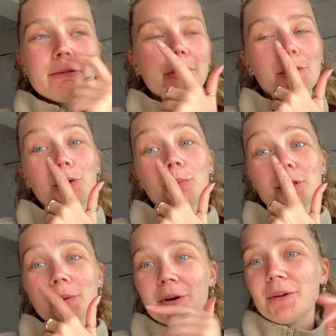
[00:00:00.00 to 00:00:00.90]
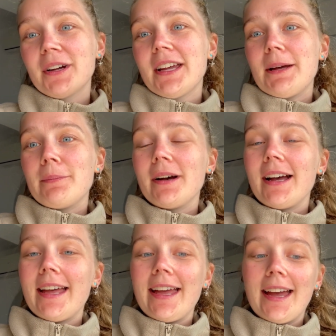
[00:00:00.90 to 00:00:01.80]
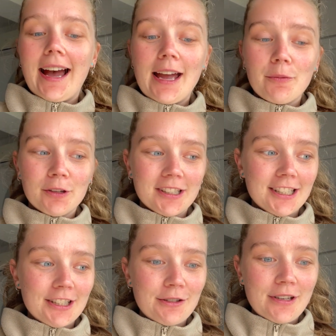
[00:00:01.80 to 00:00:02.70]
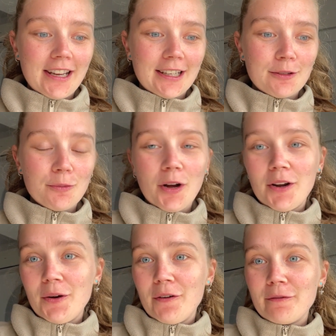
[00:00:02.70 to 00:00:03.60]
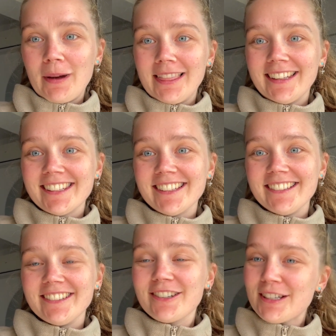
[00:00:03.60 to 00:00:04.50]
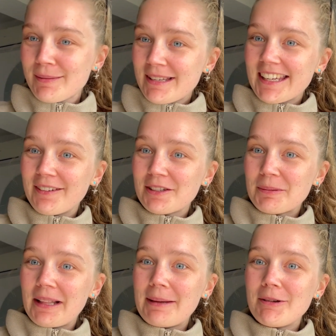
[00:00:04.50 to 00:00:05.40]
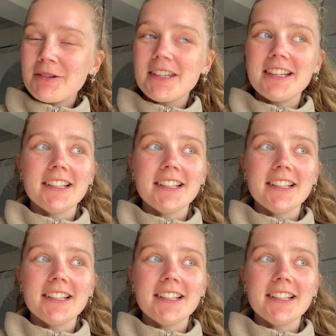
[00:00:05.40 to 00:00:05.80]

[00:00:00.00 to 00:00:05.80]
We go home tomorrow, but I wanted to knit one of my little Christmas gifts while I'm out here.